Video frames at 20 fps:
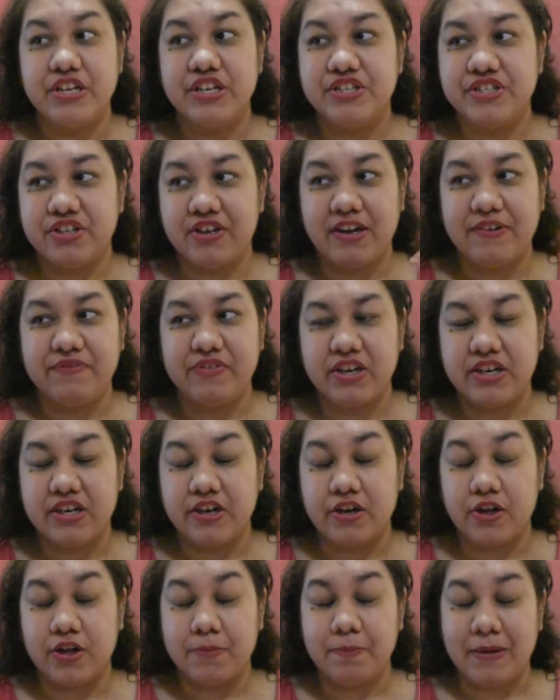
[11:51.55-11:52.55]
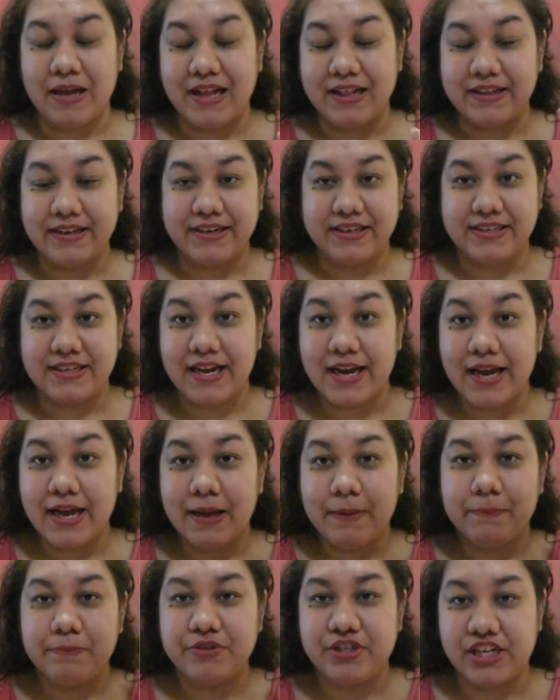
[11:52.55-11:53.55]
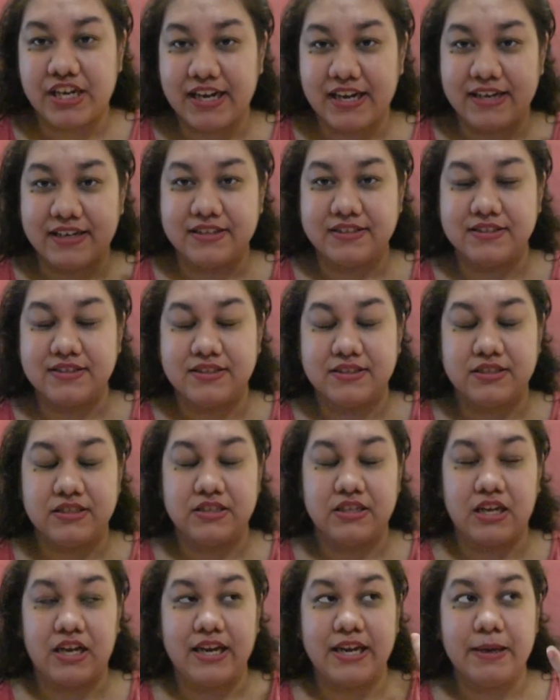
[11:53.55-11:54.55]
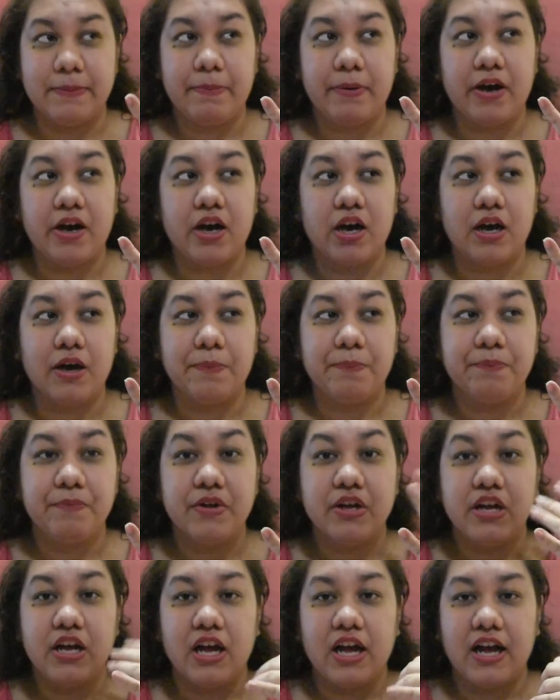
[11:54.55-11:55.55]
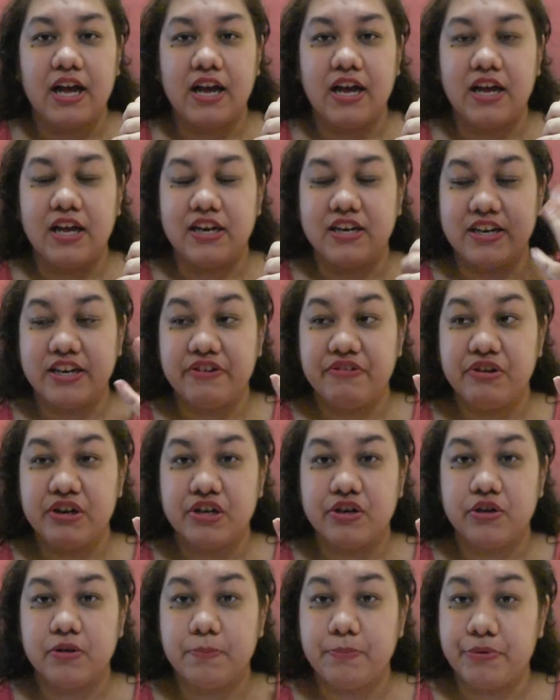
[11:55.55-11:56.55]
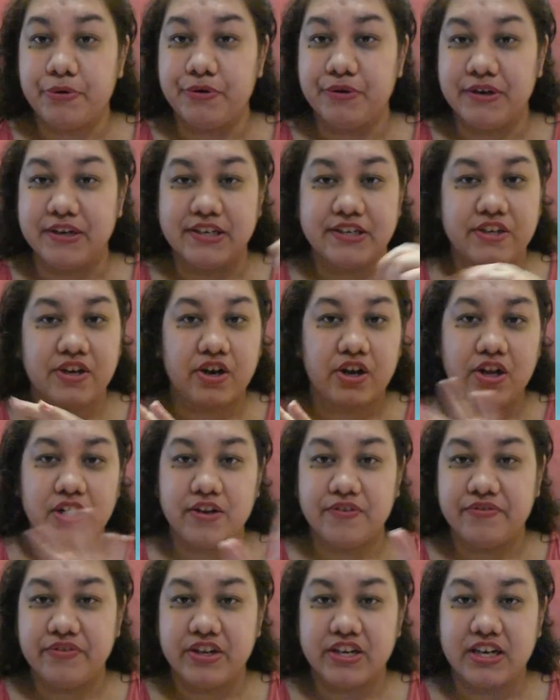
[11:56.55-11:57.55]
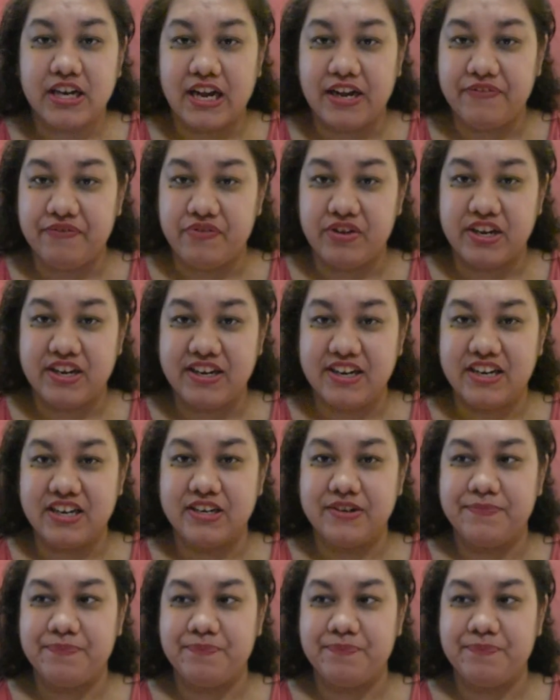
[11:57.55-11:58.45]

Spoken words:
So I've done it all: ballet, tap, jazz, hip hop, lyrical, point, all of it. I've done it.